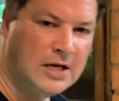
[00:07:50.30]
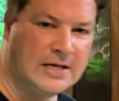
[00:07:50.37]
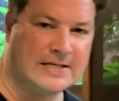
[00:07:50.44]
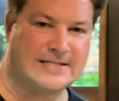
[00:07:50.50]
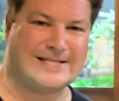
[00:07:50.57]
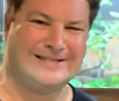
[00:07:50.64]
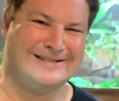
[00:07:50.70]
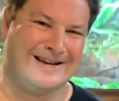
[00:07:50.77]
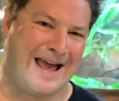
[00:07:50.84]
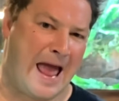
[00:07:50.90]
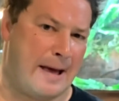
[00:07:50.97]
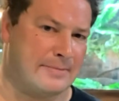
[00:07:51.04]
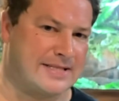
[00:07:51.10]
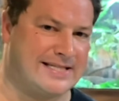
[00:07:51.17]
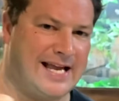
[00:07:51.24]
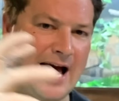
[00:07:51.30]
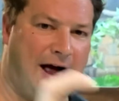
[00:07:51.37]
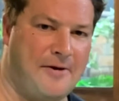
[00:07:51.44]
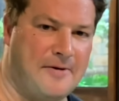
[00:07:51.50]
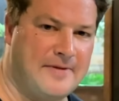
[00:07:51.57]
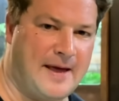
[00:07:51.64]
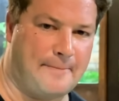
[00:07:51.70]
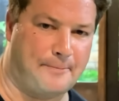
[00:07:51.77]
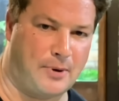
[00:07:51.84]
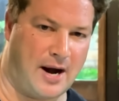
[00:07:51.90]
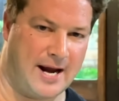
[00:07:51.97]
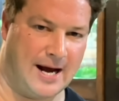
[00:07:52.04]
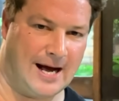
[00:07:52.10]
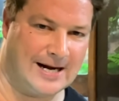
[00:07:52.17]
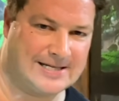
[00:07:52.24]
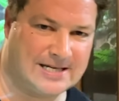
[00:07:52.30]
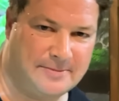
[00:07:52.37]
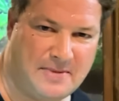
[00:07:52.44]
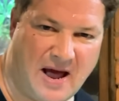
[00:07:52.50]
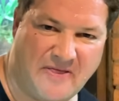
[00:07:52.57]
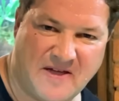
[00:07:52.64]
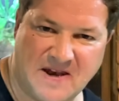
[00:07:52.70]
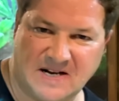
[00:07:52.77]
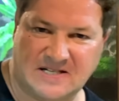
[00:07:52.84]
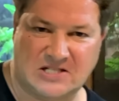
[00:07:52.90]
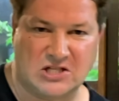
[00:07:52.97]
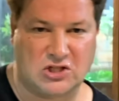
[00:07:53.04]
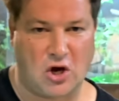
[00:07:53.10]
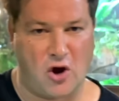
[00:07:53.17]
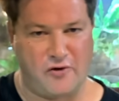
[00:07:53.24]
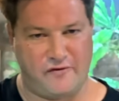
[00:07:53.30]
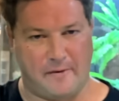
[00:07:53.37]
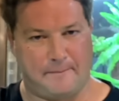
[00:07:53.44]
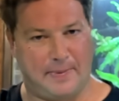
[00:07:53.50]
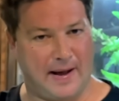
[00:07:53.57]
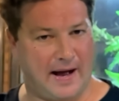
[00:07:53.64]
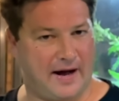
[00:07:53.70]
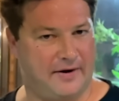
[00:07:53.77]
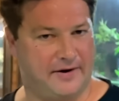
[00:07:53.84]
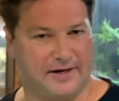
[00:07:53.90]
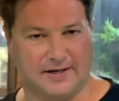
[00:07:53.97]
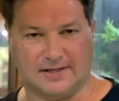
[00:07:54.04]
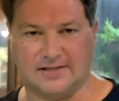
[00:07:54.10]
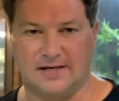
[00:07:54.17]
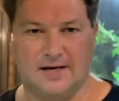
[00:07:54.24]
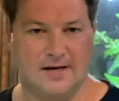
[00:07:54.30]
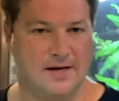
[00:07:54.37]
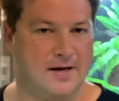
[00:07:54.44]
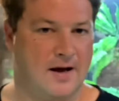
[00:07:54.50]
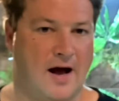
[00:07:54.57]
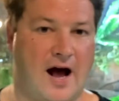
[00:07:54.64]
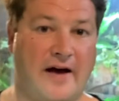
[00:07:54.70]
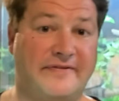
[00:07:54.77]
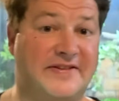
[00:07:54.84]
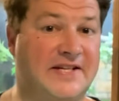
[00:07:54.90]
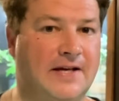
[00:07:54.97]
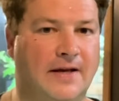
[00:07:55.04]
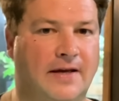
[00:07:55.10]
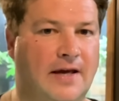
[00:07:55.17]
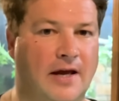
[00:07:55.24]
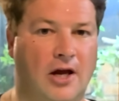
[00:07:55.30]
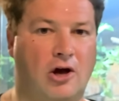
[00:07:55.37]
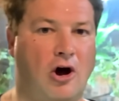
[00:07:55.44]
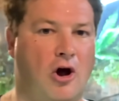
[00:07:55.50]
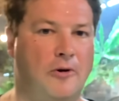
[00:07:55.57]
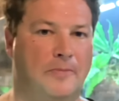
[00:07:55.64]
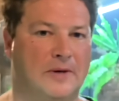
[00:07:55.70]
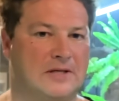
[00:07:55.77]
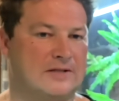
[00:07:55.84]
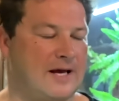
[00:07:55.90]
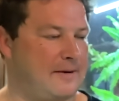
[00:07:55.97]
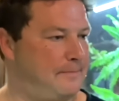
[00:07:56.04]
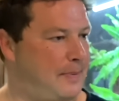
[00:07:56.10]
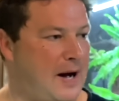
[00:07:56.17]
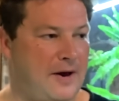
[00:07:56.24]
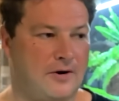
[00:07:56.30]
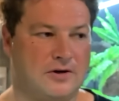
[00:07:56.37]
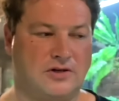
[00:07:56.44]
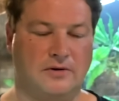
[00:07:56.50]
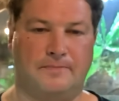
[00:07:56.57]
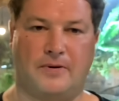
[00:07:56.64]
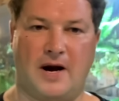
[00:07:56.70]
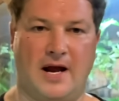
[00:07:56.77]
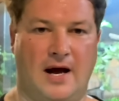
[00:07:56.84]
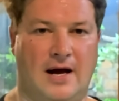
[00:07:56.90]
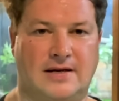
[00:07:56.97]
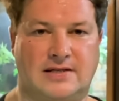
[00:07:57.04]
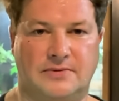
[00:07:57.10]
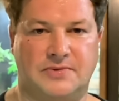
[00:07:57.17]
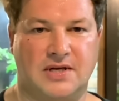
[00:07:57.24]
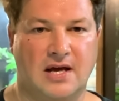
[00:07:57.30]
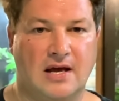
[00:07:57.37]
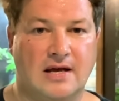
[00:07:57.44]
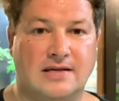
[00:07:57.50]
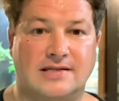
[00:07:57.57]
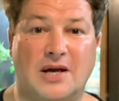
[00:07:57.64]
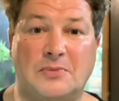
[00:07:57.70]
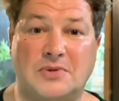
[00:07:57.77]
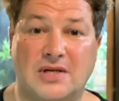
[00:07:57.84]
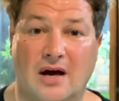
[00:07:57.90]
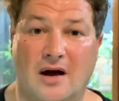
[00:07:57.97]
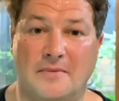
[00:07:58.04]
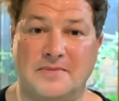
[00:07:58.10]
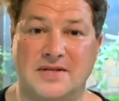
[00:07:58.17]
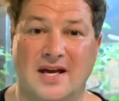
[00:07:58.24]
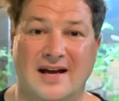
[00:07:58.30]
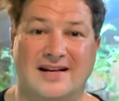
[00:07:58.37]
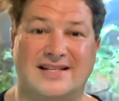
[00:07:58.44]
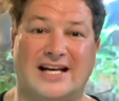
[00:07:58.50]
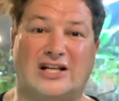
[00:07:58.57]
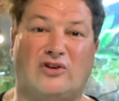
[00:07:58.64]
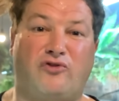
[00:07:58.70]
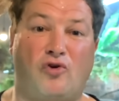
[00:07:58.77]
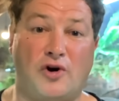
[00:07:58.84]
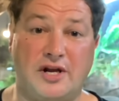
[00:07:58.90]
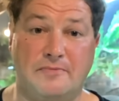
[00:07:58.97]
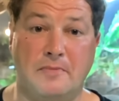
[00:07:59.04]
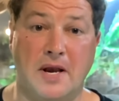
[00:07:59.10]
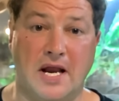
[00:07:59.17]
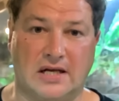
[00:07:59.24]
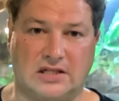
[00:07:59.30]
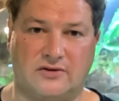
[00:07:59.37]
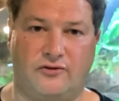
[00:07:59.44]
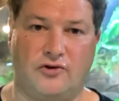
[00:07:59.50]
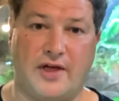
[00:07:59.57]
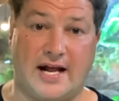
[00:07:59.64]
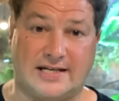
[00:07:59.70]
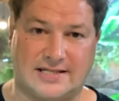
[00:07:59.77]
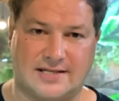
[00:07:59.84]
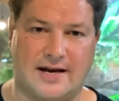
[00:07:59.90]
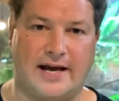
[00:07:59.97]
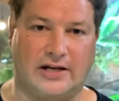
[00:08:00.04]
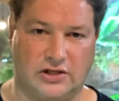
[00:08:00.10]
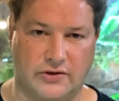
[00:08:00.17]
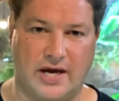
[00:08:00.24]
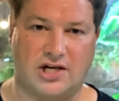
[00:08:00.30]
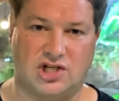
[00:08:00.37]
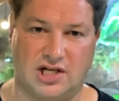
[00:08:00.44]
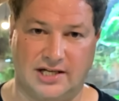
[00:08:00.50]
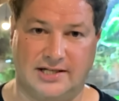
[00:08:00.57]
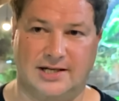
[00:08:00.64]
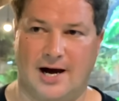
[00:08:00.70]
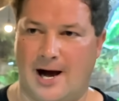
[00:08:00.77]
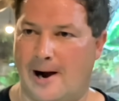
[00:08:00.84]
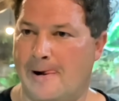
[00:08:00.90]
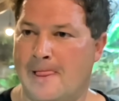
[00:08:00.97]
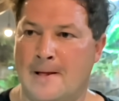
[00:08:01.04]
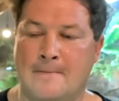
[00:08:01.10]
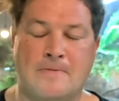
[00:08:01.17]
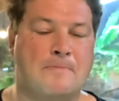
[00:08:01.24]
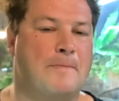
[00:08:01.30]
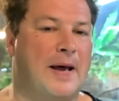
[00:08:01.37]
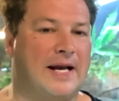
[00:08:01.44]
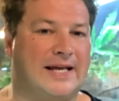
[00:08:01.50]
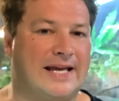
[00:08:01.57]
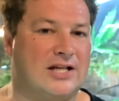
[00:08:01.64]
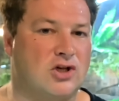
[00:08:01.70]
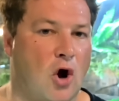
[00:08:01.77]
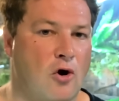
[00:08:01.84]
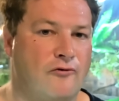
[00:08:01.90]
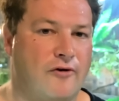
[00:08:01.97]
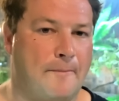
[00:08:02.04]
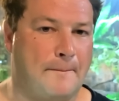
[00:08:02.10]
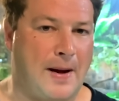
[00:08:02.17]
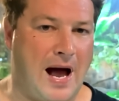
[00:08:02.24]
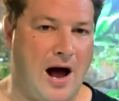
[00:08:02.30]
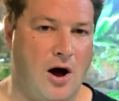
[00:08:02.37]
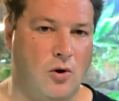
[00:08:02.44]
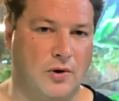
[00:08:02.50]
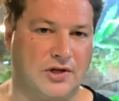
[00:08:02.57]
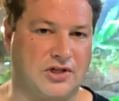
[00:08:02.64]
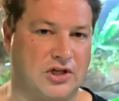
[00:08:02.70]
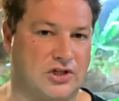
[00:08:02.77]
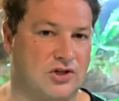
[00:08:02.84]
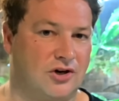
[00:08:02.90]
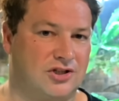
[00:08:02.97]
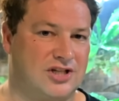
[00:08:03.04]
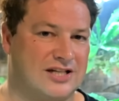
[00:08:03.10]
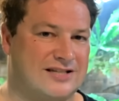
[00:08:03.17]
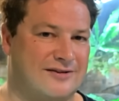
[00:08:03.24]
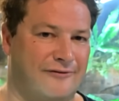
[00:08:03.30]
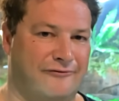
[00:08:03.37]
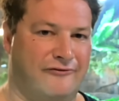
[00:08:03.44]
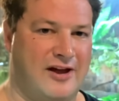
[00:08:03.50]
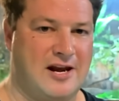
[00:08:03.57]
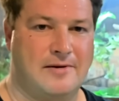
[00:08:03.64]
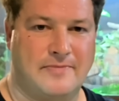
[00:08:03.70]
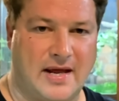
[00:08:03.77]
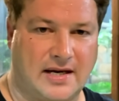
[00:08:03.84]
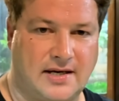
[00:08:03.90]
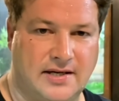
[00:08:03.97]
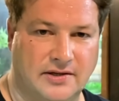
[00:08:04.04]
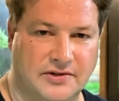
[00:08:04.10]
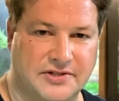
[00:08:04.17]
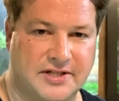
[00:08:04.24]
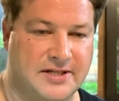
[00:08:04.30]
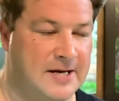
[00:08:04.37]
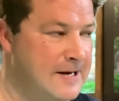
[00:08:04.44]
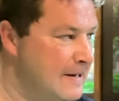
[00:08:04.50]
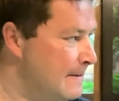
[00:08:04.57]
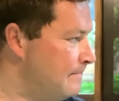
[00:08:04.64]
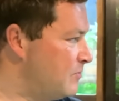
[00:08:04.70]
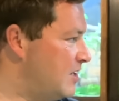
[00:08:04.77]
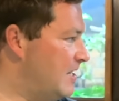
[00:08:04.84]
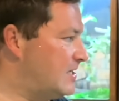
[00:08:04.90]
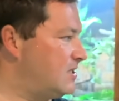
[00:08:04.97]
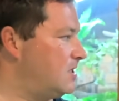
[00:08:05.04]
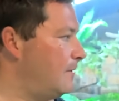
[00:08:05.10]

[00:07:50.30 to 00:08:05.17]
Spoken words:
slams down on that prey item, and then it's just overpowering it. I've seen King Cobras, they bite onto prey items. Sometimes it takes 40 minutes for that snake to actually die. But it gets overpowered. So it's not just the venom that kills it, it's